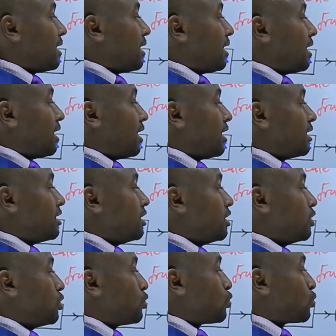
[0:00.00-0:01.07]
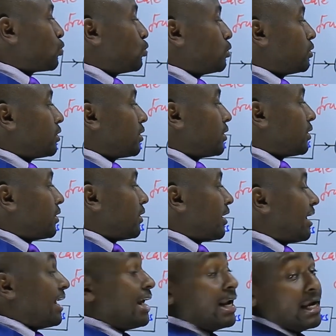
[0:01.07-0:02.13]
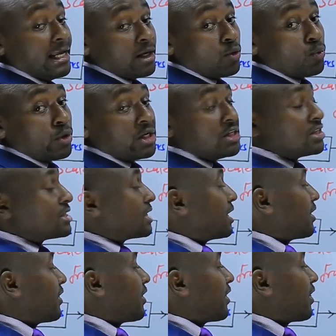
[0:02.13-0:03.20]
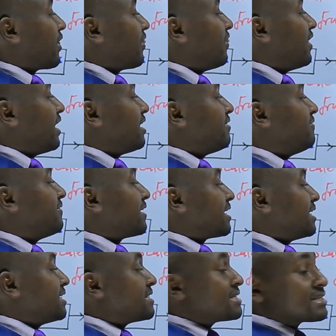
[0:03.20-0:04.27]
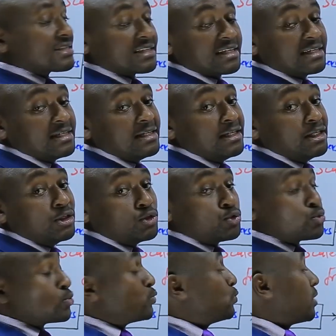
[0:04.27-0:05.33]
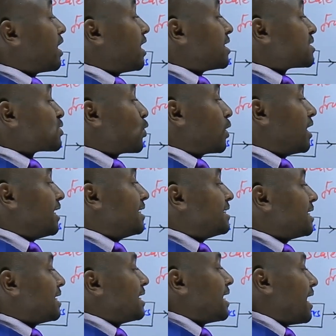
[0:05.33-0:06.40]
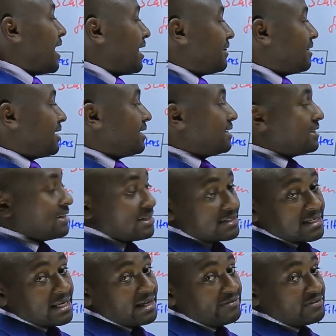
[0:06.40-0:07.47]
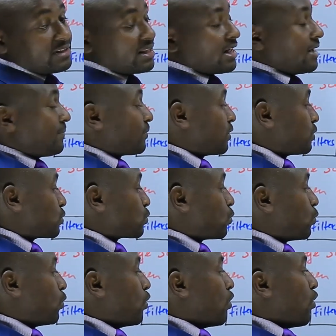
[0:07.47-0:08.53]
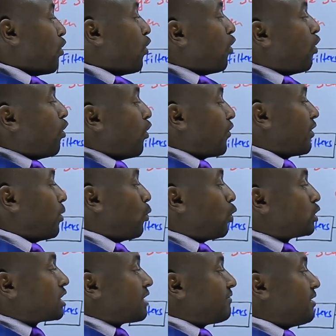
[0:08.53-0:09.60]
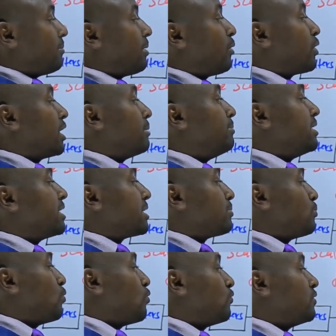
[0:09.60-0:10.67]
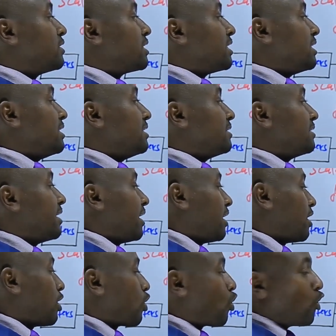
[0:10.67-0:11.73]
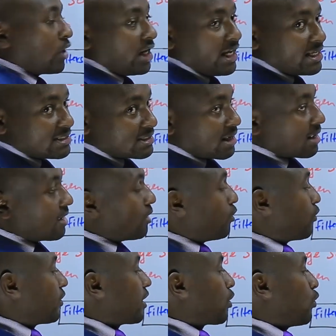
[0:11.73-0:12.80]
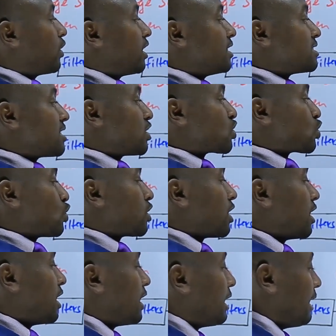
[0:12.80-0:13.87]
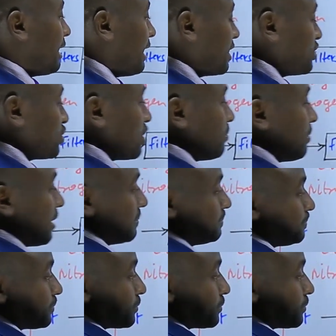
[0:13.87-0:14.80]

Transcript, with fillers: uh, into a liquid, then freeze into a solid, and then it is left there. So all the water vapor will be removed in the condenser or the condensation uh, chamber.